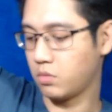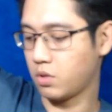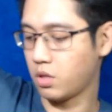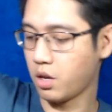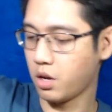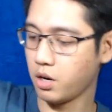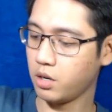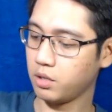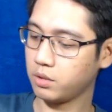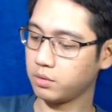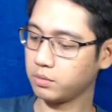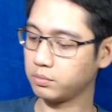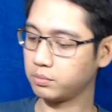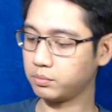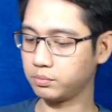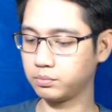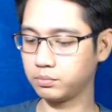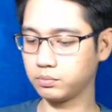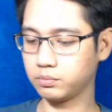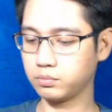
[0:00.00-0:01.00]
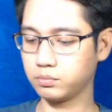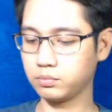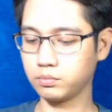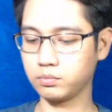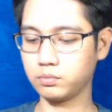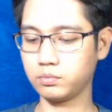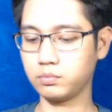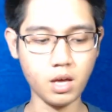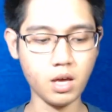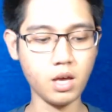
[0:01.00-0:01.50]
There.
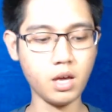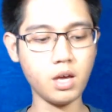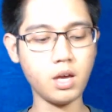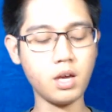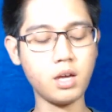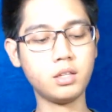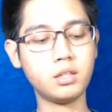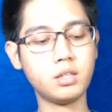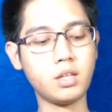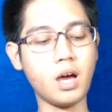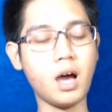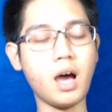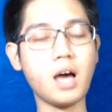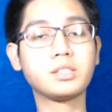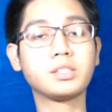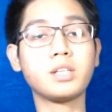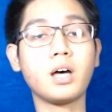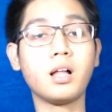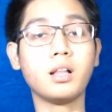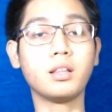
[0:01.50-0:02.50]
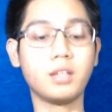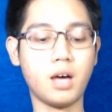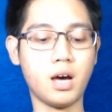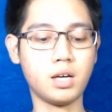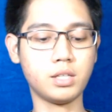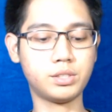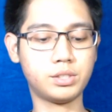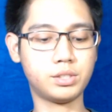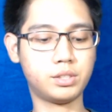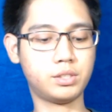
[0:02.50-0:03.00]
And As Al
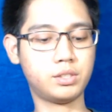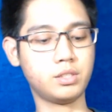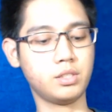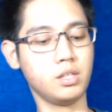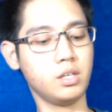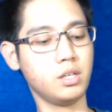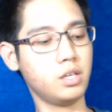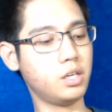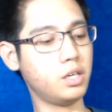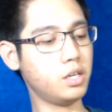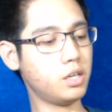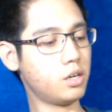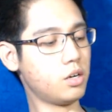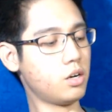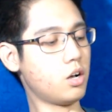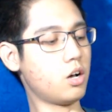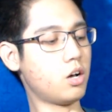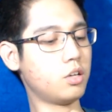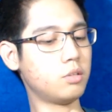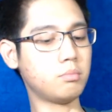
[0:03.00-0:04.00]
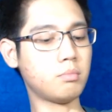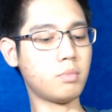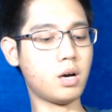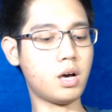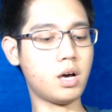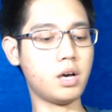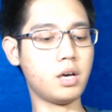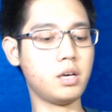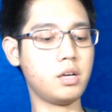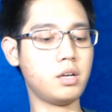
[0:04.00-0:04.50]
Nas here on
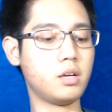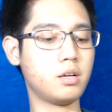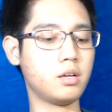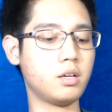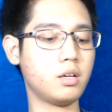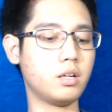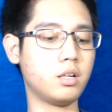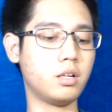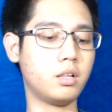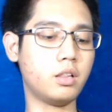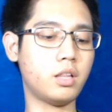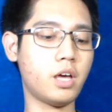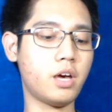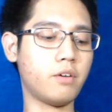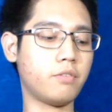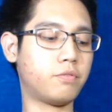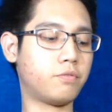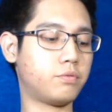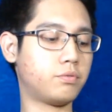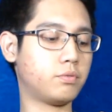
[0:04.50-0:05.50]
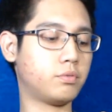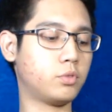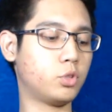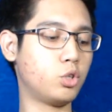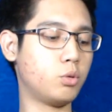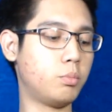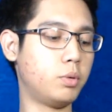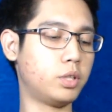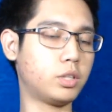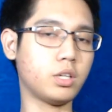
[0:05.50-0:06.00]
my left
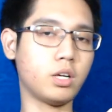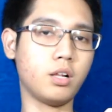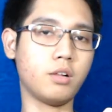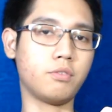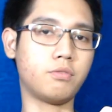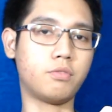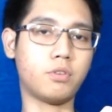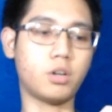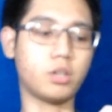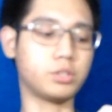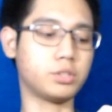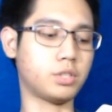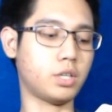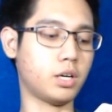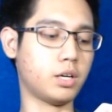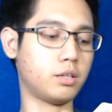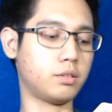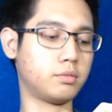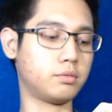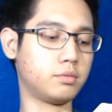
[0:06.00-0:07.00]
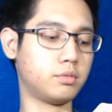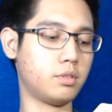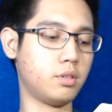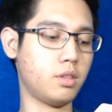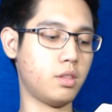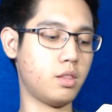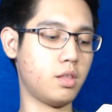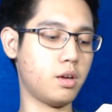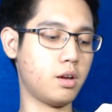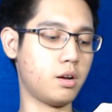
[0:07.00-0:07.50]
cubital fossa.
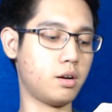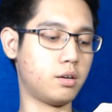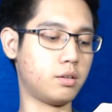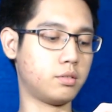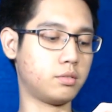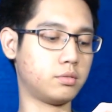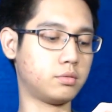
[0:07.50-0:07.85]
There.